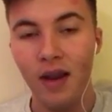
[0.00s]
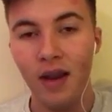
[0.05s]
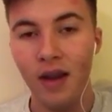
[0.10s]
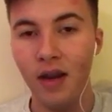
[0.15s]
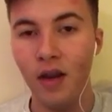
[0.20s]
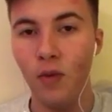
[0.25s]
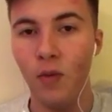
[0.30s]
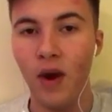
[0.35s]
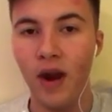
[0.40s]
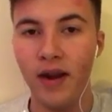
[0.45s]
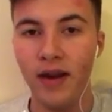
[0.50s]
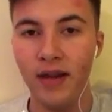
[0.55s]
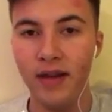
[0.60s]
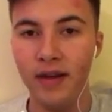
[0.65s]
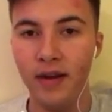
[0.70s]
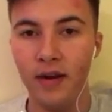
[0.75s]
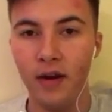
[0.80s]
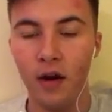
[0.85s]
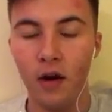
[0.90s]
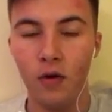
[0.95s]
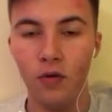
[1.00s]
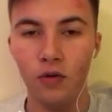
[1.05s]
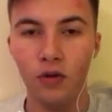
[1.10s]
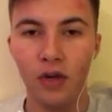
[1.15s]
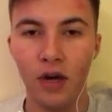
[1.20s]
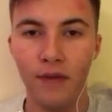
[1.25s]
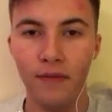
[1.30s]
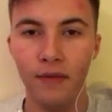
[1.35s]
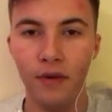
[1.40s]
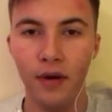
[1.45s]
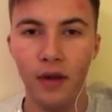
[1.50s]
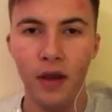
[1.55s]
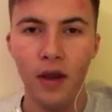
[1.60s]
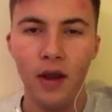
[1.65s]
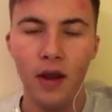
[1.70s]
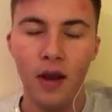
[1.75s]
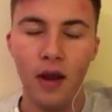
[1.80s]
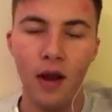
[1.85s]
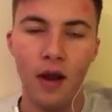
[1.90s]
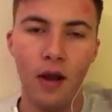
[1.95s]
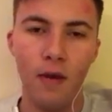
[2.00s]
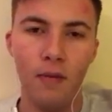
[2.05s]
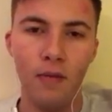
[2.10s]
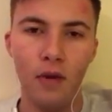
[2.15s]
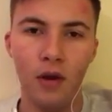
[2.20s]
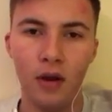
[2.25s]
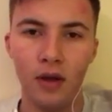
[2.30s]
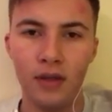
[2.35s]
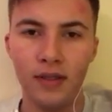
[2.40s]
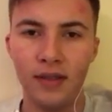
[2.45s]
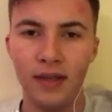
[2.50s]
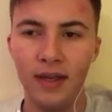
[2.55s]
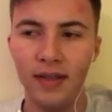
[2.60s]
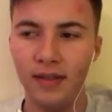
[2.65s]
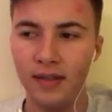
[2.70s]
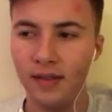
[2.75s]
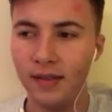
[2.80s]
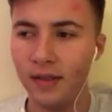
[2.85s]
in the way that he did at Old Trafford last season.